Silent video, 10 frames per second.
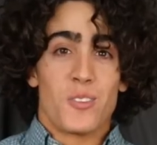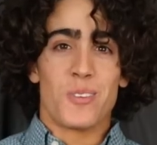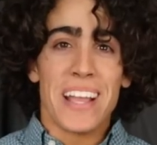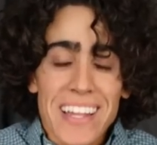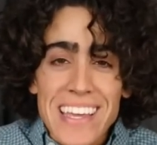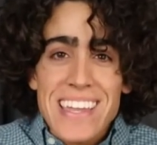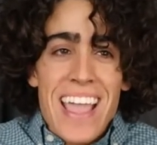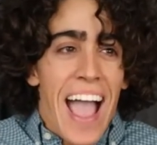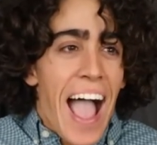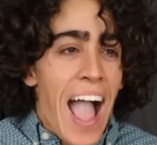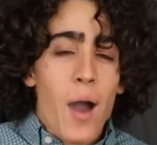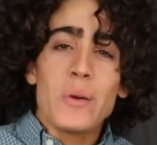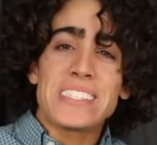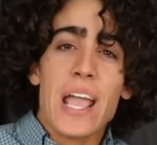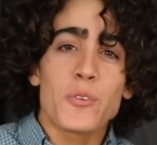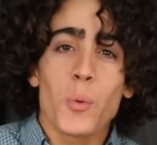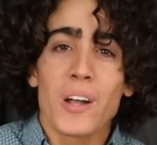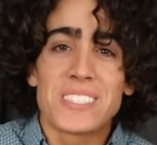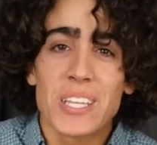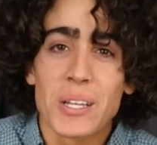Really? How is
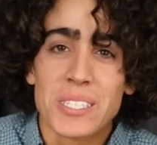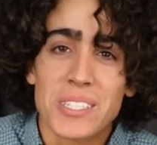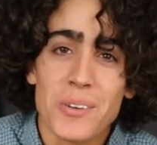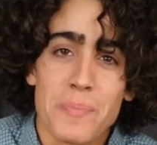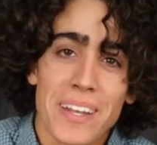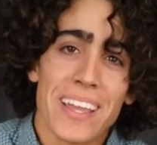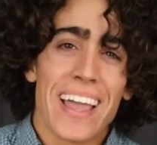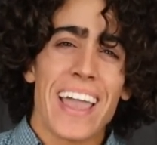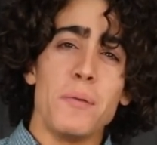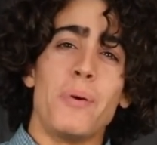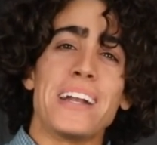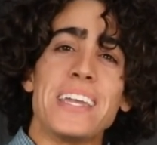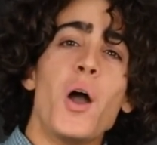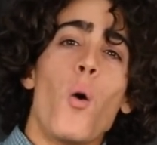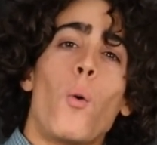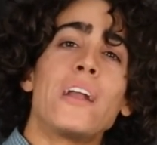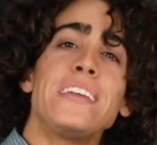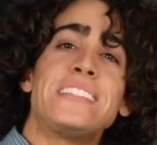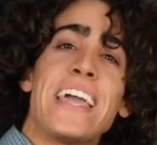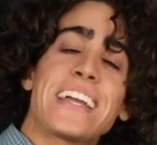everyone so stupid? Hey buddy, why
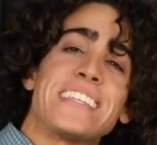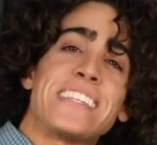don't you take a